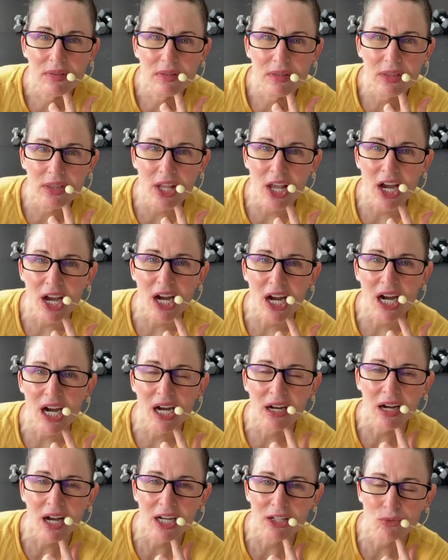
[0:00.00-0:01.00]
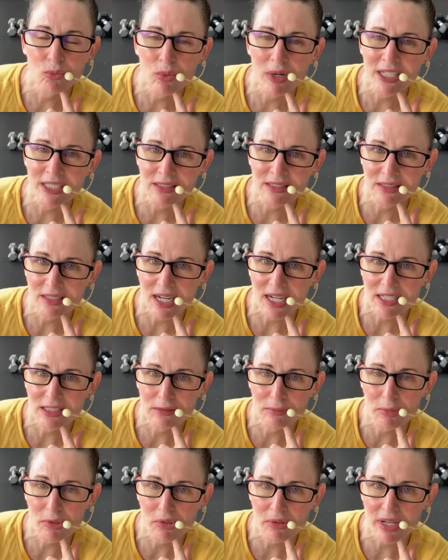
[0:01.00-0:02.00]
no, on Wednesday
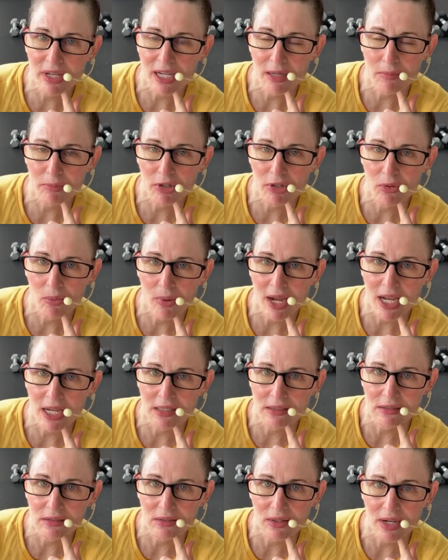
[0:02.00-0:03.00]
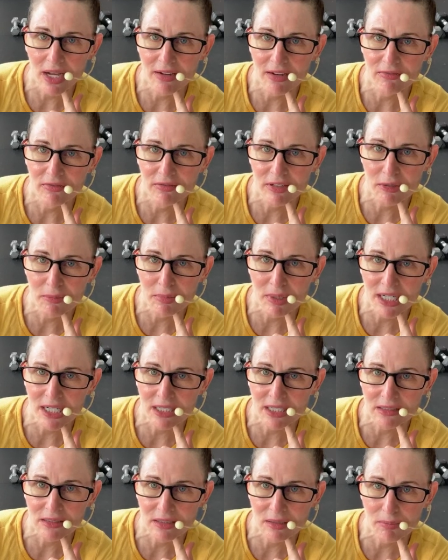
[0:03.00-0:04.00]
is boot camp your way. So everybody
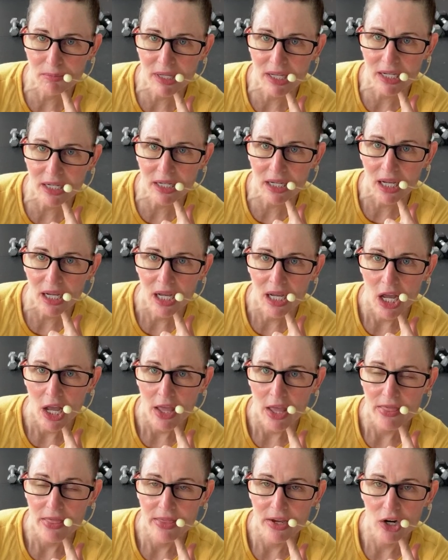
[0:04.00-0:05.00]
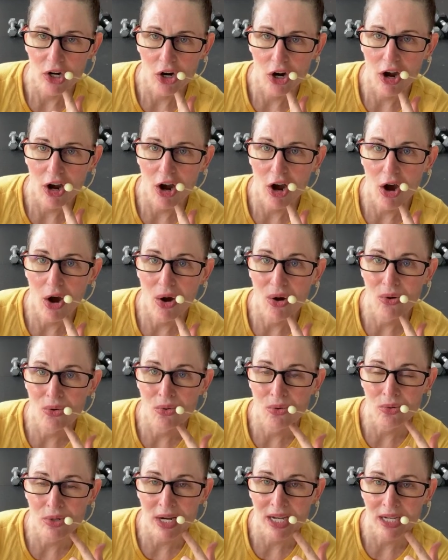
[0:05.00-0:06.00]
gets to pick their
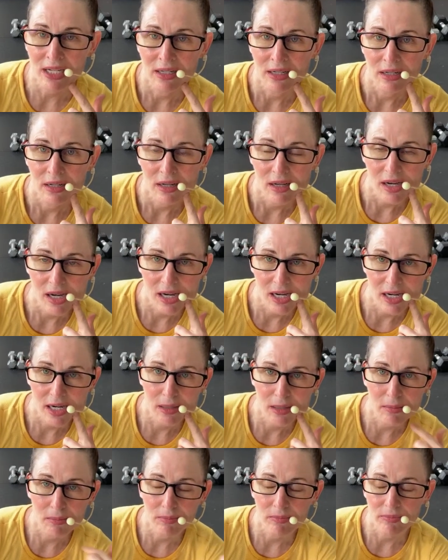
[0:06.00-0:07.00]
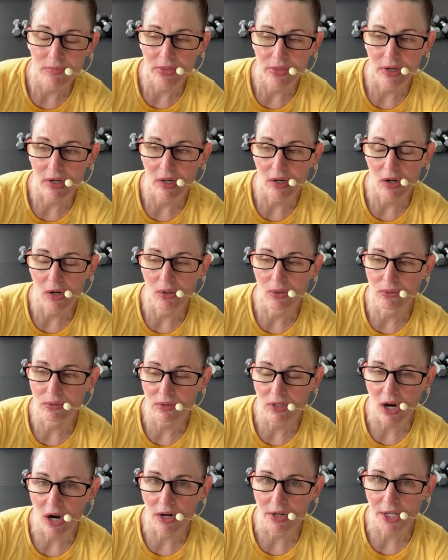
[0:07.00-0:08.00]
own, um, their own
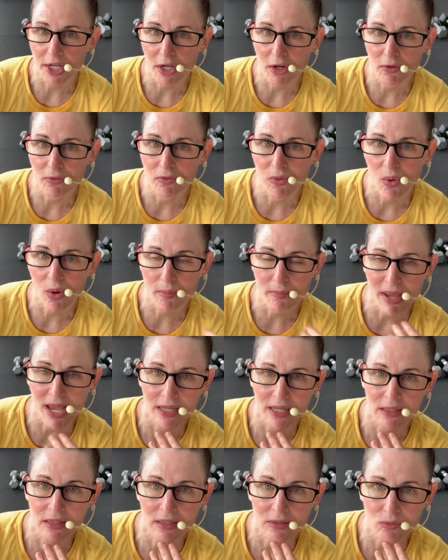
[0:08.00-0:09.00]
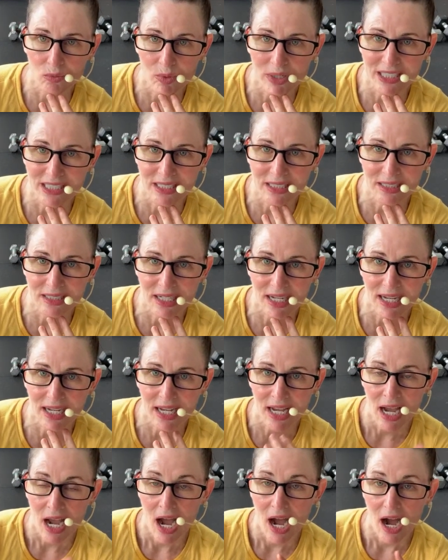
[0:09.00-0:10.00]
cardio format on Wednesday.
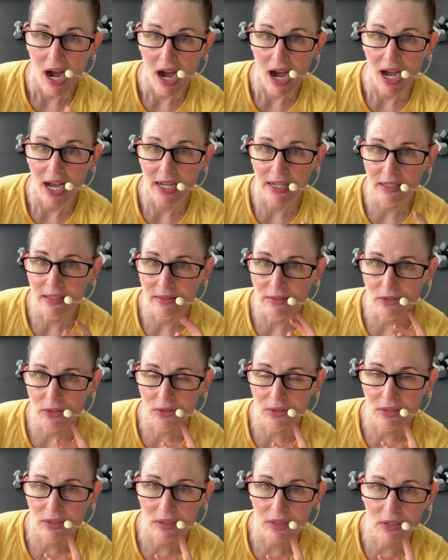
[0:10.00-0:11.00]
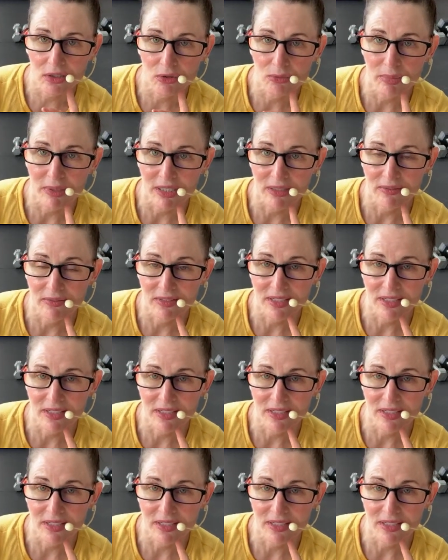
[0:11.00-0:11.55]
I can do a little bit of